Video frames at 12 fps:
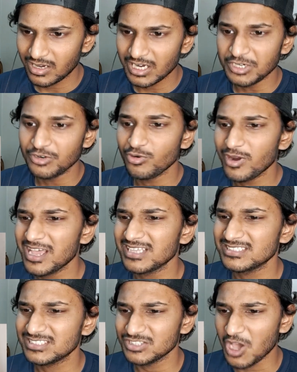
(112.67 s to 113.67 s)
Her
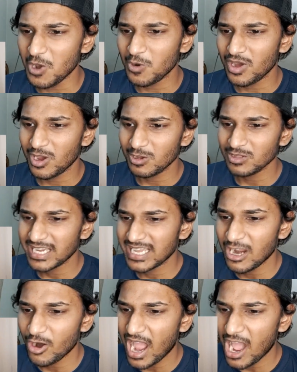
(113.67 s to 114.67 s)
dress though, look at her